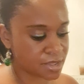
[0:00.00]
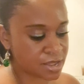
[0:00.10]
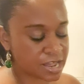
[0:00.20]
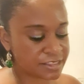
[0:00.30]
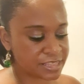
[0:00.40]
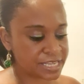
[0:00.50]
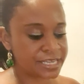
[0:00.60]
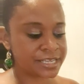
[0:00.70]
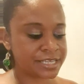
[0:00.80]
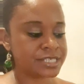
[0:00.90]
I
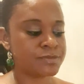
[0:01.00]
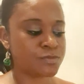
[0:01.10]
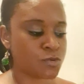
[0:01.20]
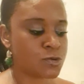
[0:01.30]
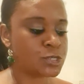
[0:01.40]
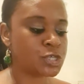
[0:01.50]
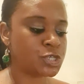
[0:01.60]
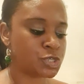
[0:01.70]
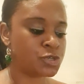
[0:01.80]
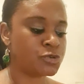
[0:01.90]
think it's more to
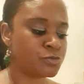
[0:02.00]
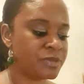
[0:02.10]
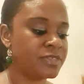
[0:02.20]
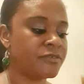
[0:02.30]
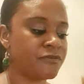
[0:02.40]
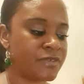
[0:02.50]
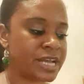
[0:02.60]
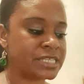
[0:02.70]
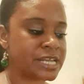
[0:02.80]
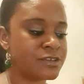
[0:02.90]
do with the
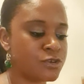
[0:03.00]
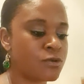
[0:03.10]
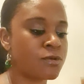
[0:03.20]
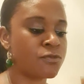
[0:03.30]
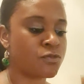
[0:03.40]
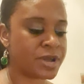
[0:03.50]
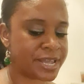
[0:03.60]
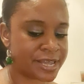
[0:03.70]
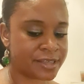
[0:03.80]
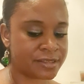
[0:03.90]
fact that you're
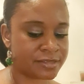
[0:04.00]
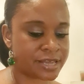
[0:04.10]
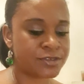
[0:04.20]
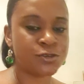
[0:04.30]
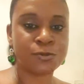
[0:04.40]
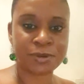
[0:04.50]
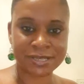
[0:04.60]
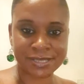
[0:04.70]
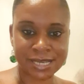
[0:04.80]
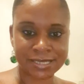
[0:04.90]
aware that you
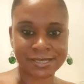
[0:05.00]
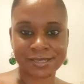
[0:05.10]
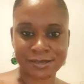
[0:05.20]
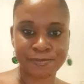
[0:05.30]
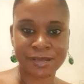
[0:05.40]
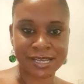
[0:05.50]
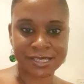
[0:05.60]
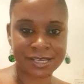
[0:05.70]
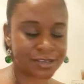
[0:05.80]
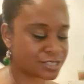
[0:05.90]
possess this
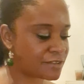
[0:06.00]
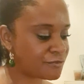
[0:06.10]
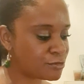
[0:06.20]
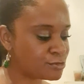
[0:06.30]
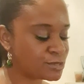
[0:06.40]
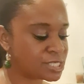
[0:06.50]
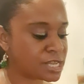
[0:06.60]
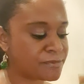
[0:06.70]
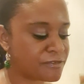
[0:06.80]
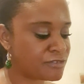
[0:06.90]
ability, because I feel with
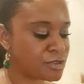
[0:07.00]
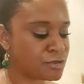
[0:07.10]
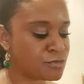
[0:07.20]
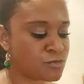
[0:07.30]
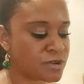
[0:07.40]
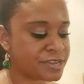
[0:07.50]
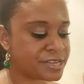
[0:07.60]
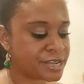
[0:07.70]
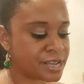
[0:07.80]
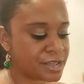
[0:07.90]
some of you,
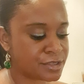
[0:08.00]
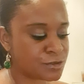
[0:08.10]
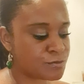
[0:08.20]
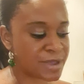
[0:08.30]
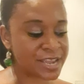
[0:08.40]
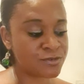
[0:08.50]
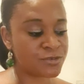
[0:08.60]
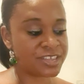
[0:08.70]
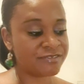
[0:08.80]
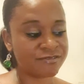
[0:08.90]
You may
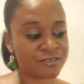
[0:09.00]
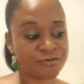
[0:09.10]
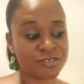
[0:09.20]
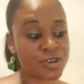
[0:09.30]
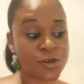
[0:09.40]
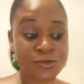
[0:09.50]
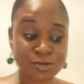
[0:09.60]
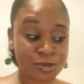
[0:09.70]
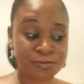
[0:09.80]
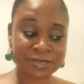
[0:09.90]
not even have
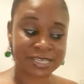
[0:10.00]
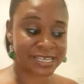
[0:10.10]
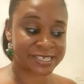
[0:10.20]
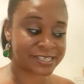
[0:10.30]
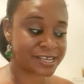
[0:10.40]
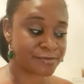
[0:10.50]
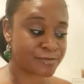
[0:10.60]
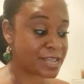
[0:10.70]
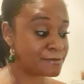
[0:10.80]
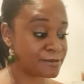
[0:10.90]
known you possessed it.
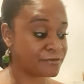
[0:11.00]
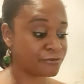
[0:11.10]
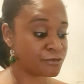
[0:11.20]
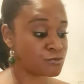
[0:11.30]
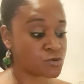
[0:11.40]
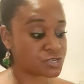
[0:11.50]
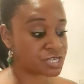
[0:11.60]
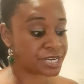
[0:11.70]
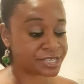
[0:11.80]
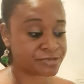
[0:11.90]
Maybe through
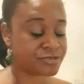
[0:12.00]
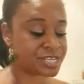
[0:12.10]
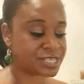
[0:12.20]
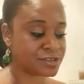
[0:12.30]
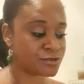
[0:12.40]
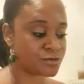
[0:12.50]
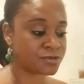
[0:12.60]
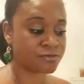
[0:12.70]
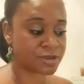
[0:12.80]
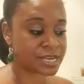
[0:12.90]
watching this reading, you're
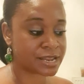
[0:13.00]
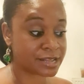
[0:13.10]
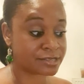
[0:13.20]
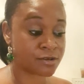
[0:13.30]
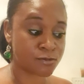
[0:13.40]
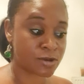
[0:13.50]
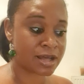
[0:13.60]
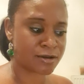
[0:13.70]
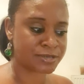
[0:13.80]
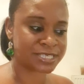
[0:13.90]
going to realize, oh,
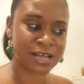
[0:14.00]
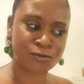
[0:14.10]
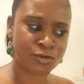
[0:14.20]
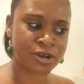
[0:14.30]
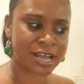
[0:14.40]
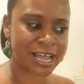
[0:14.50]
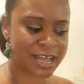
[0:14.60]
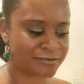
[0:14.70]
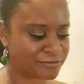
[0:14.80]
wow, is that what I have?